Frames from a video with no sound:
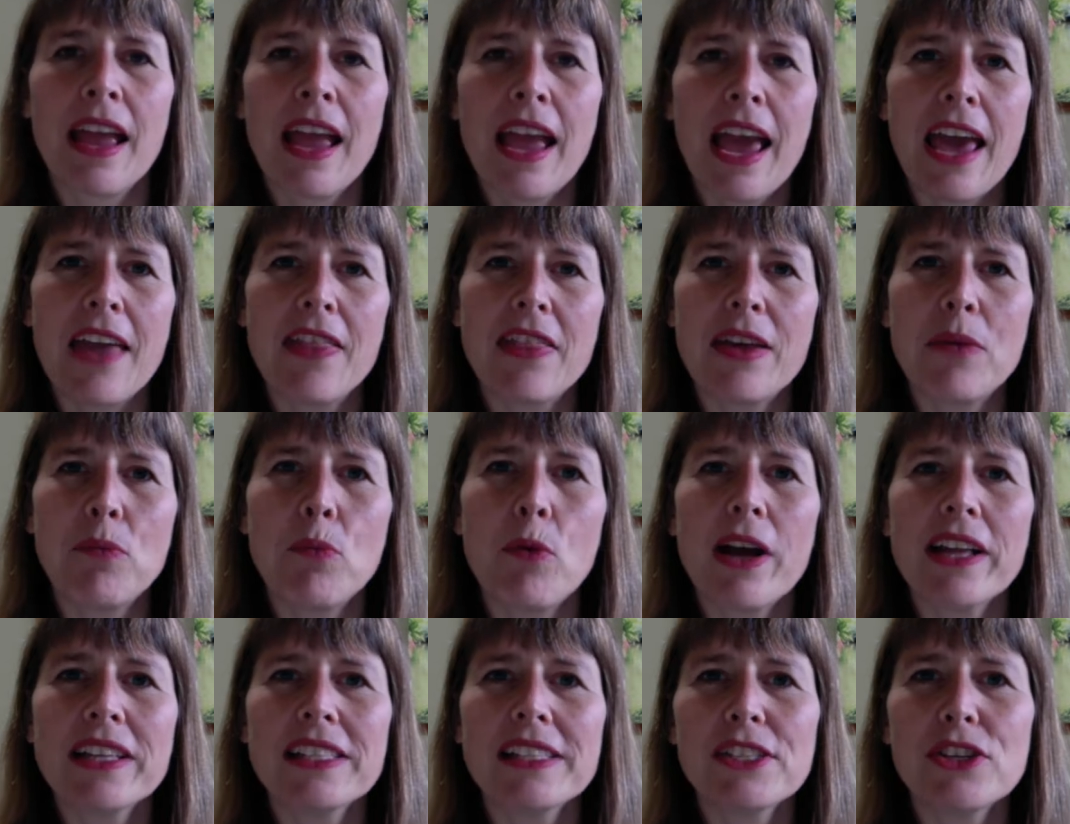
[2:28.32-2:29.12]
And then
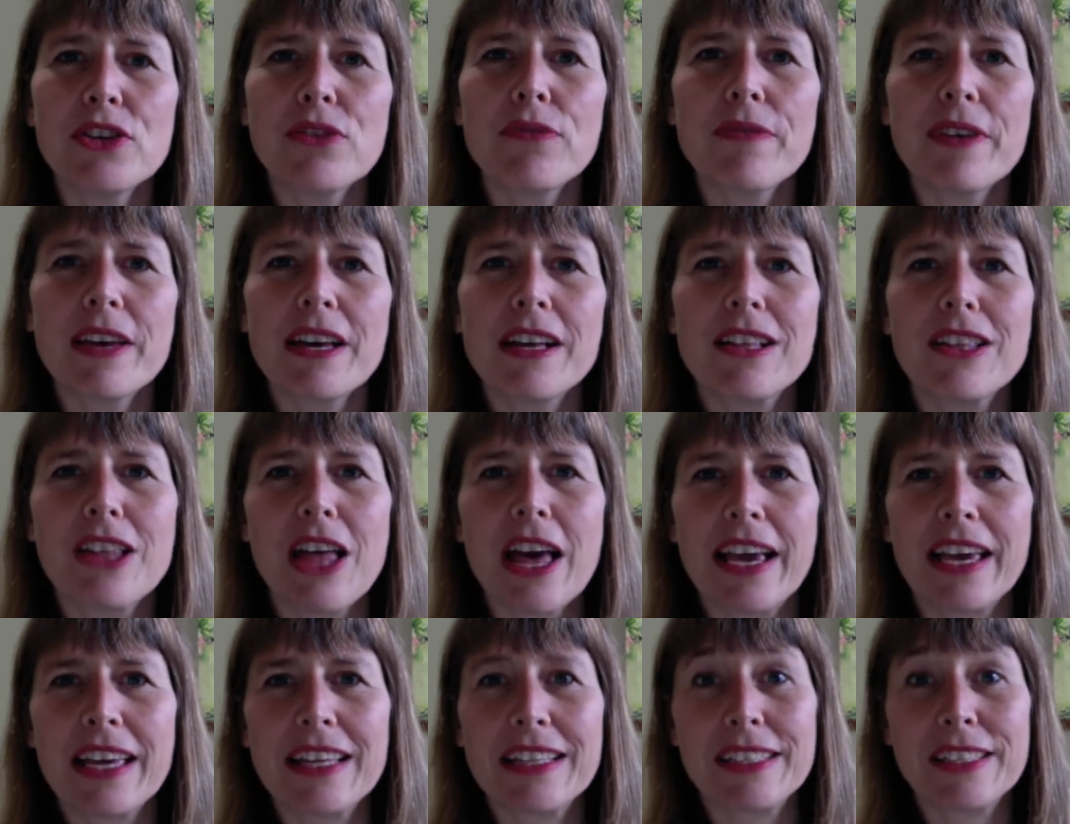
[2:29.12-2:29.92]
once you feel
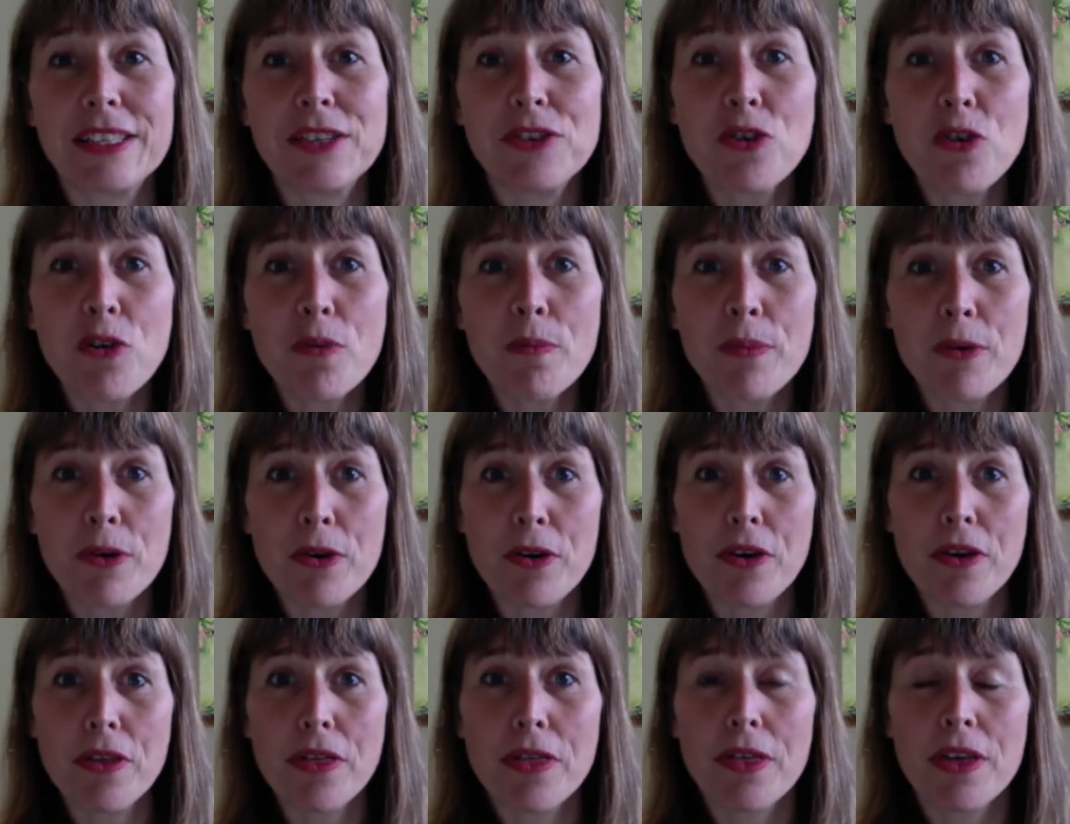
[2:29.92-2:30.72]
like it's your
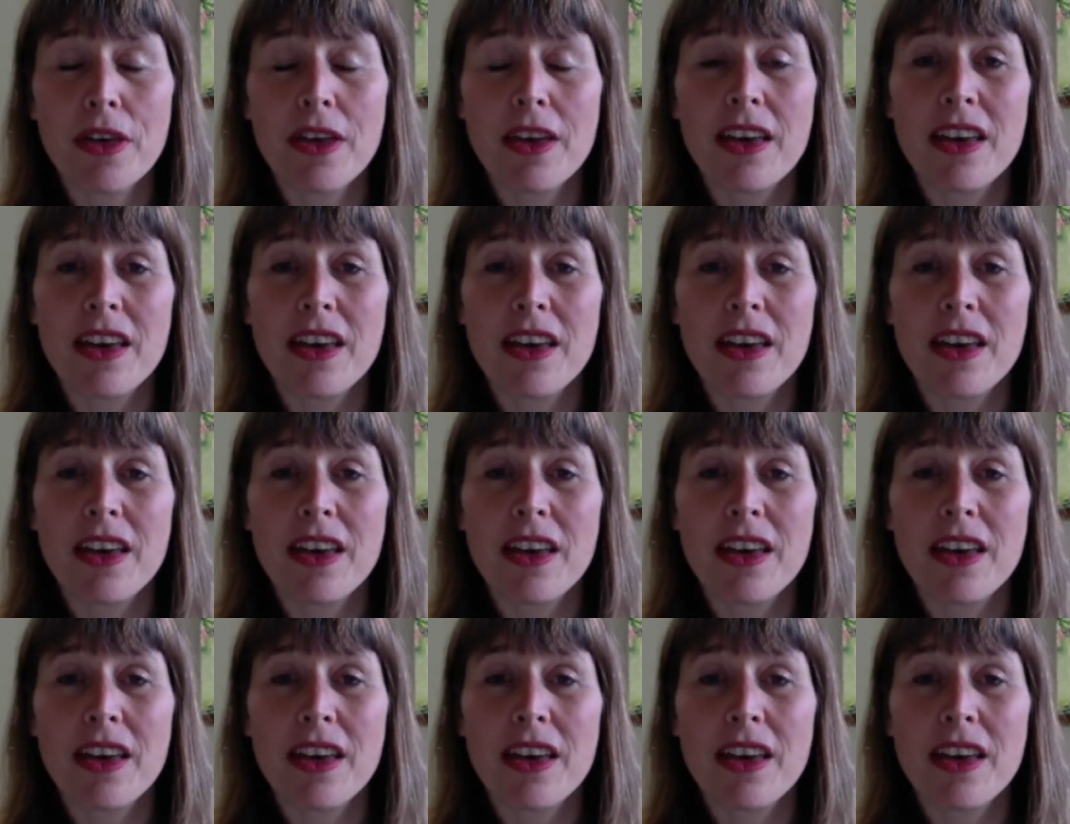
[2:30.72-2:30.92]
birth,